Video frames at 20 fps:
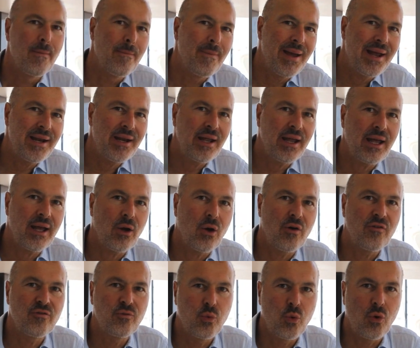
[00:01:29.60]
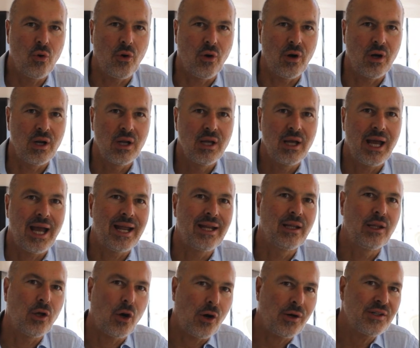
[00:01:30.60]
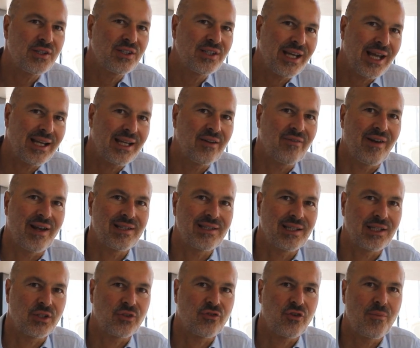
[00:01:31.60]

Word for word: Men of war and large sailing vessels